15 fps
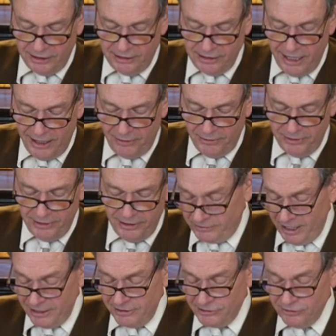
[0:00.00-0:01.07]
Now,
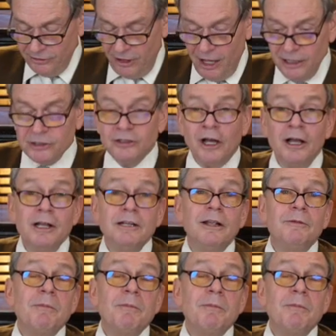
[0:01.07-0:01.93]
tetanus or lockjaw. Now,